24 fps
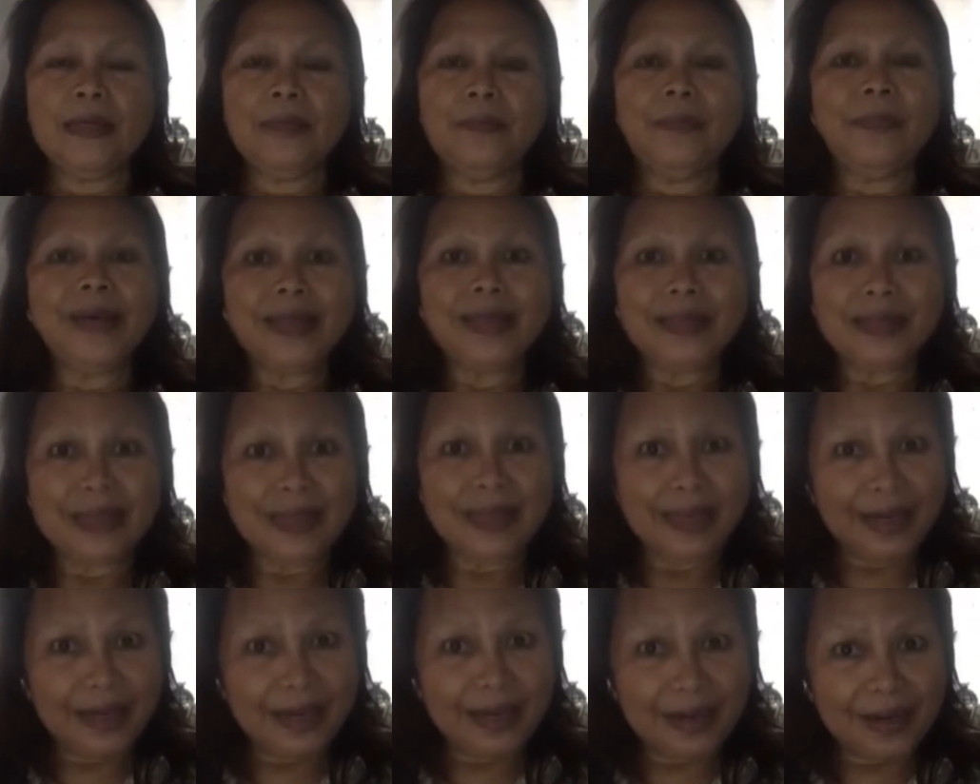But
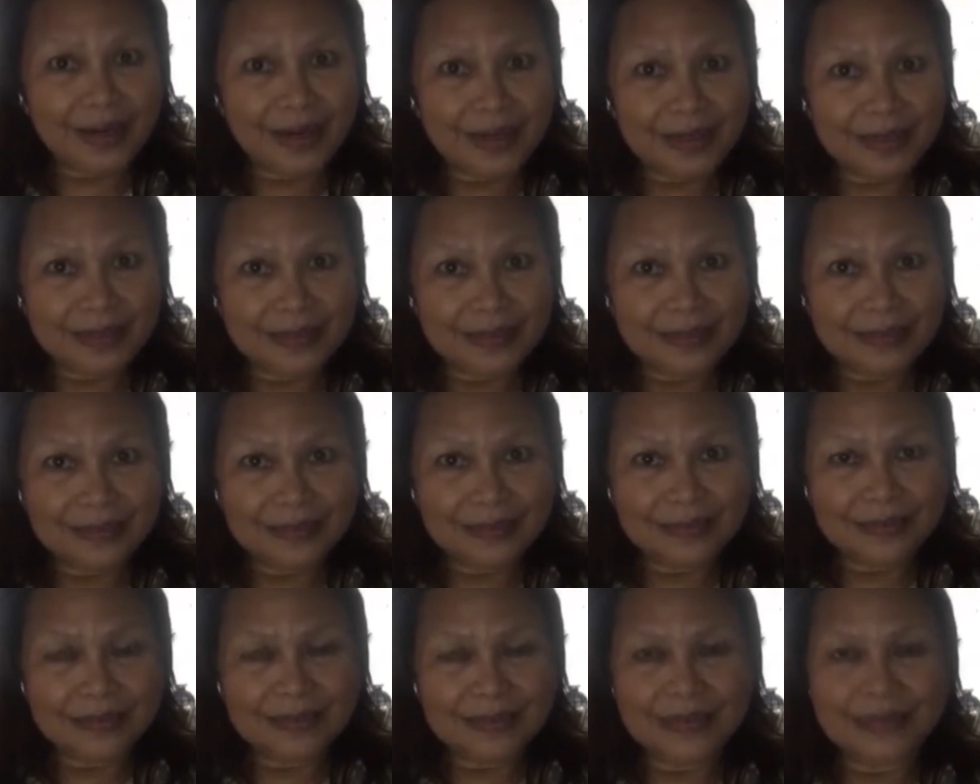here,
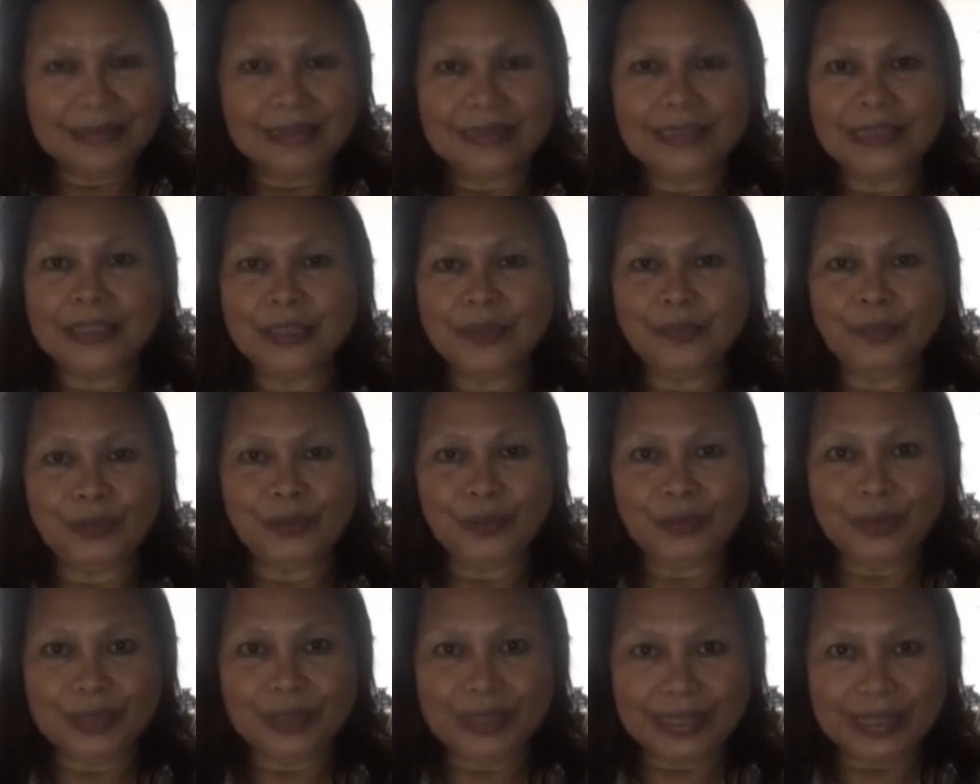the
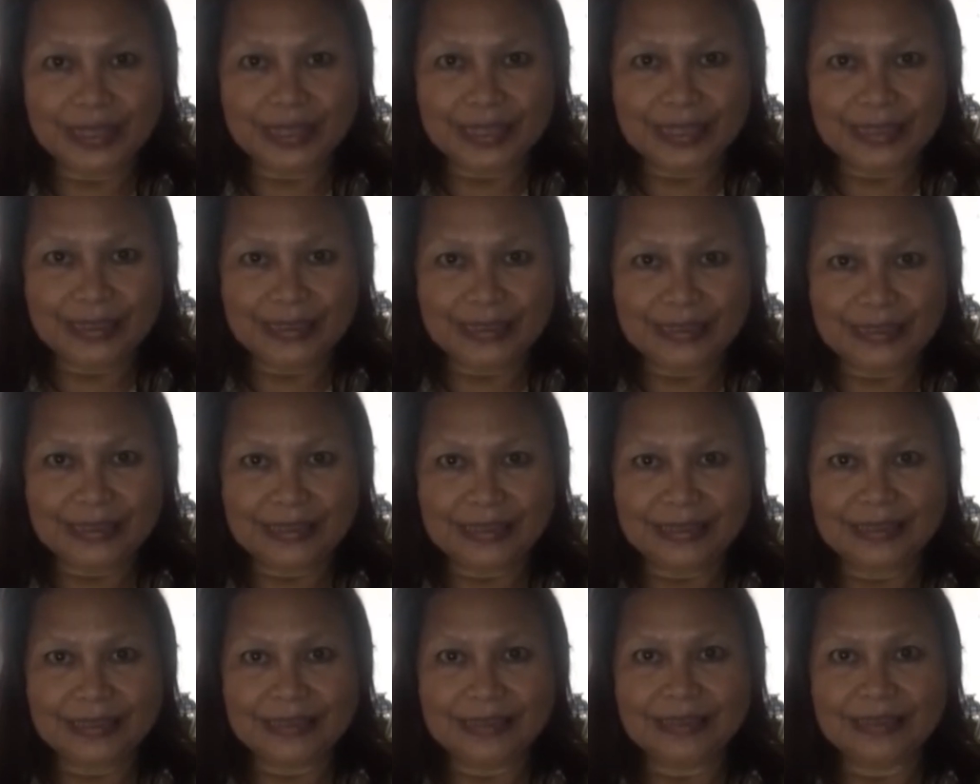beauty is
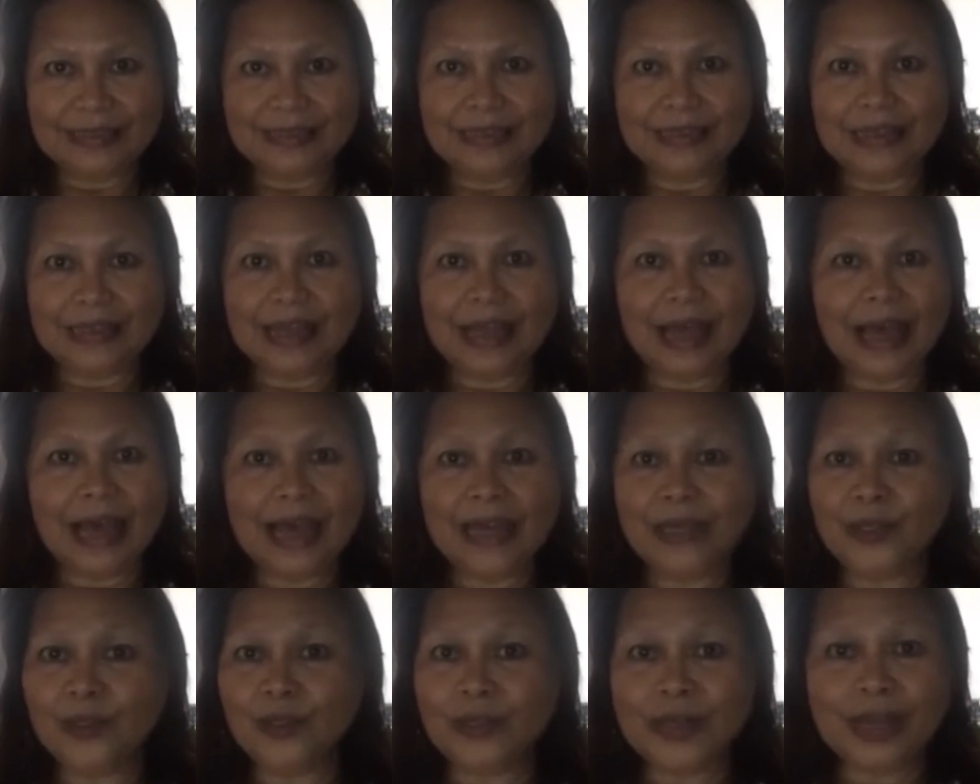
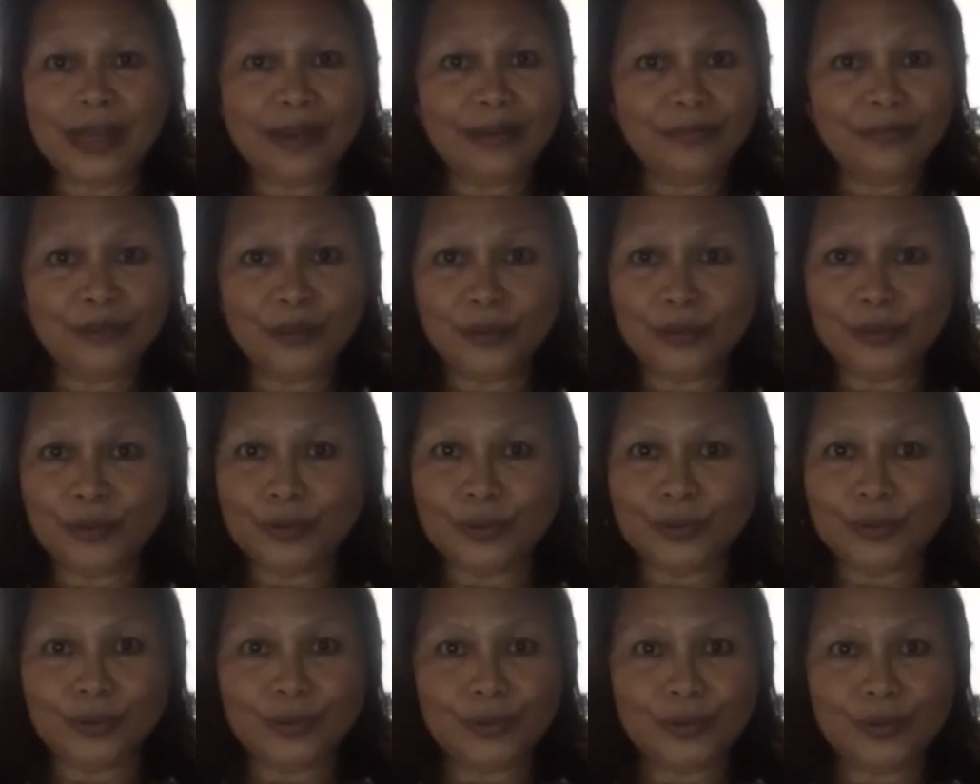I don't have to
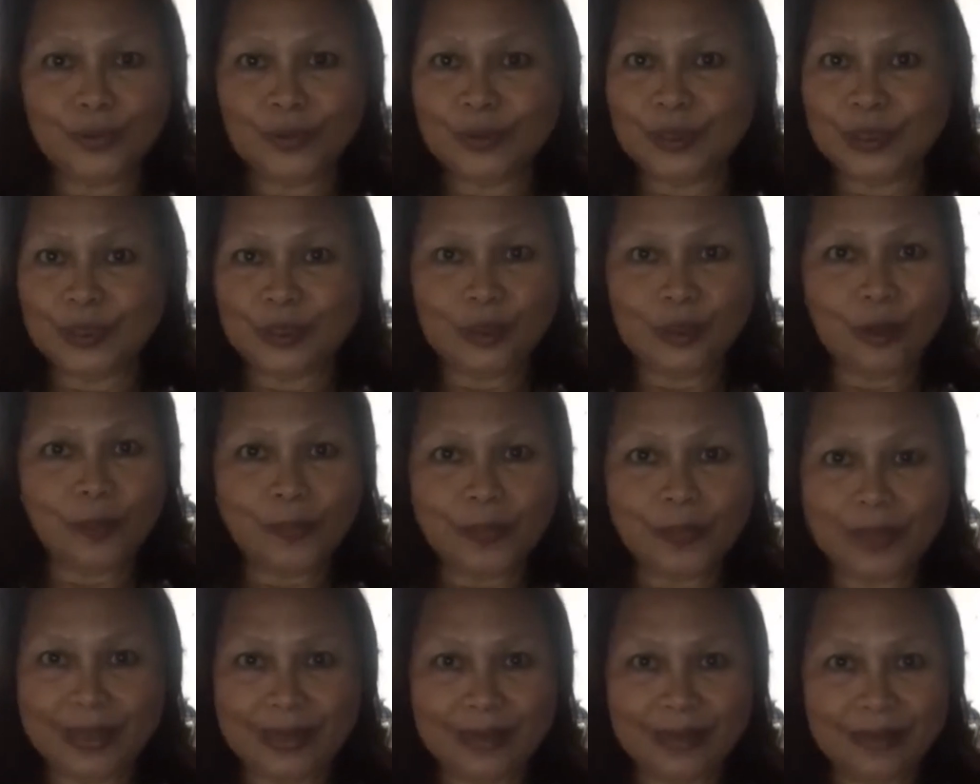do the
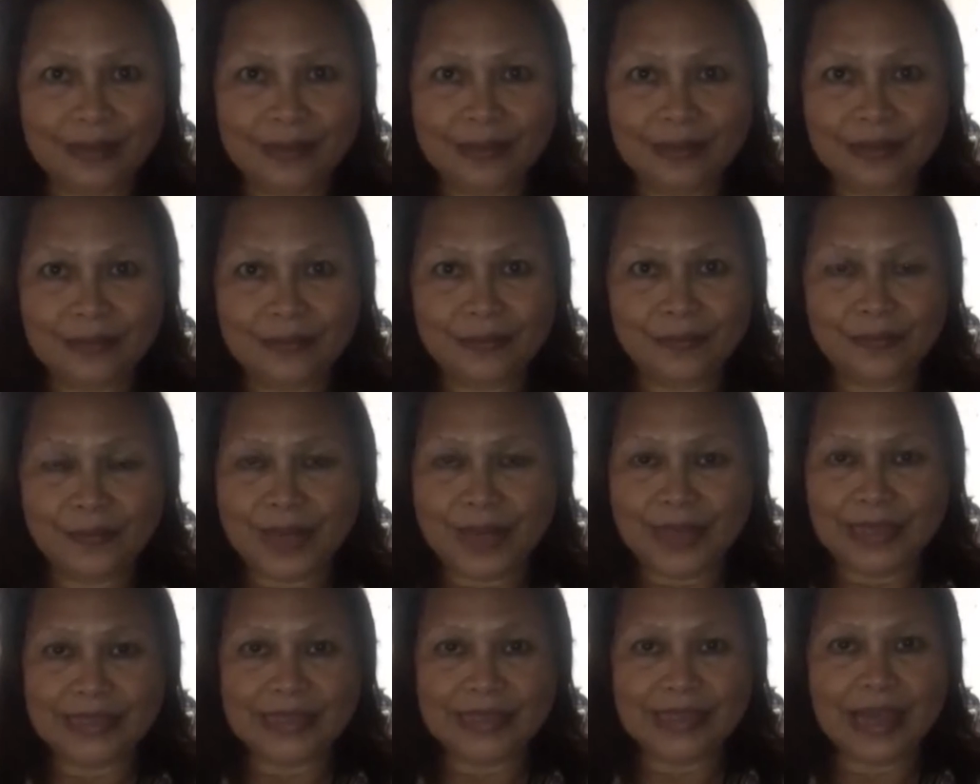shopping
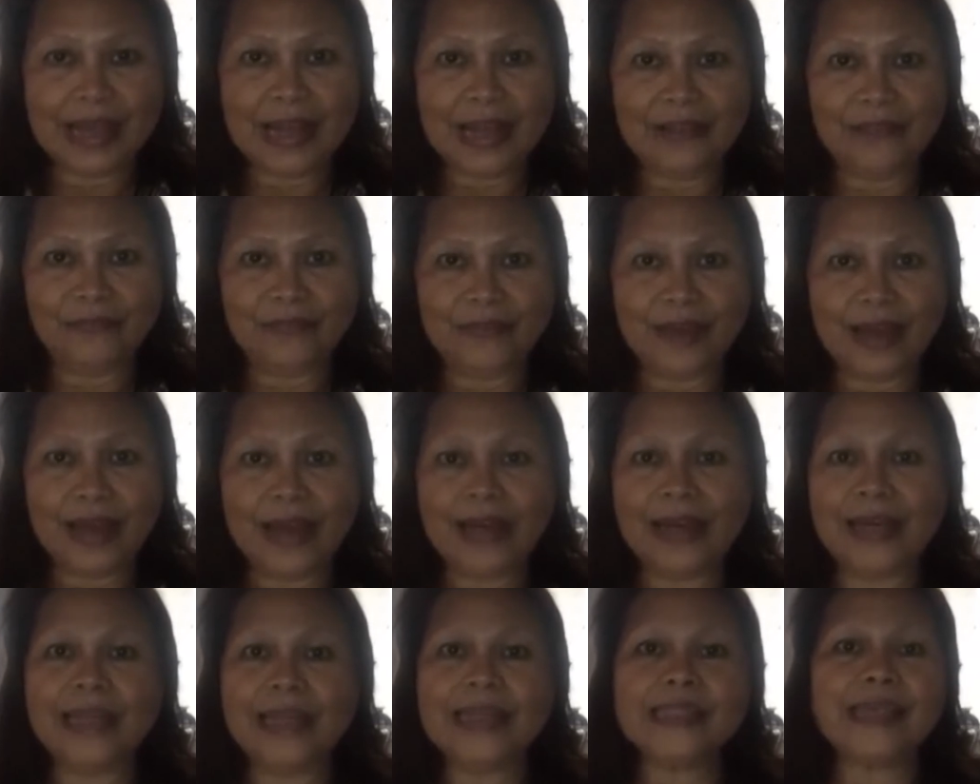myself
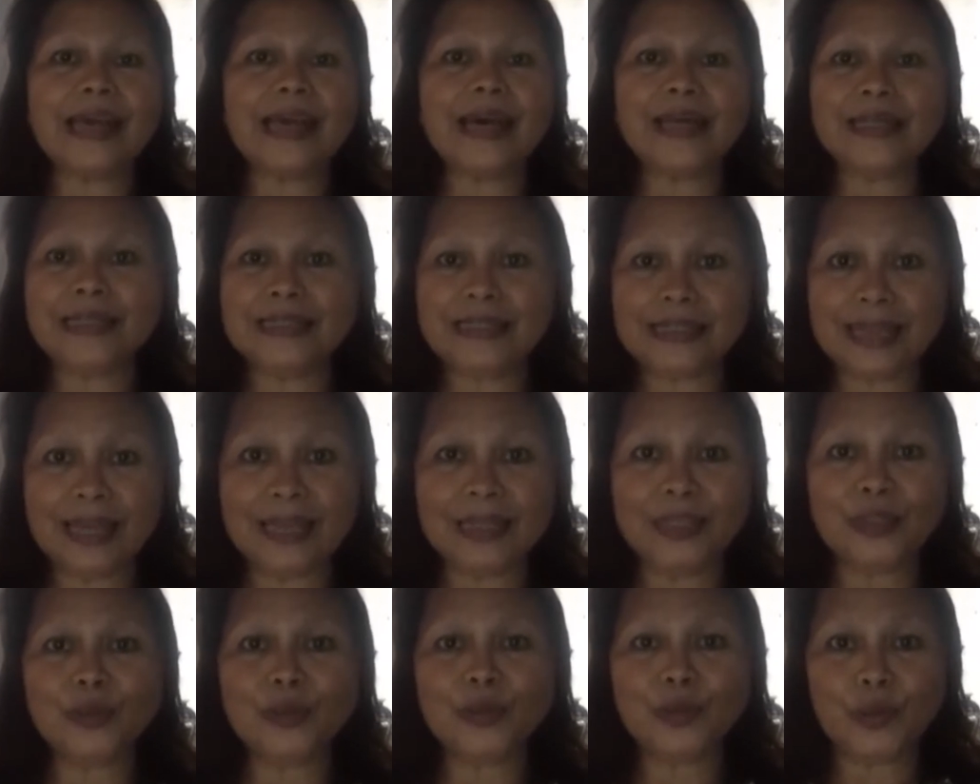unless I
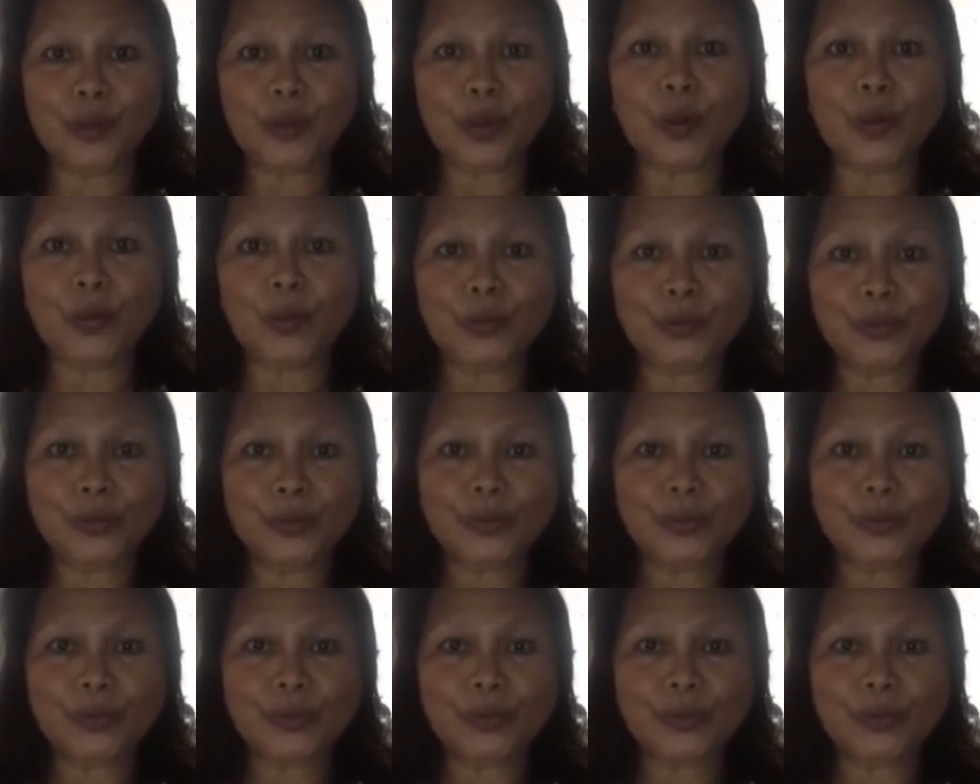decided to go.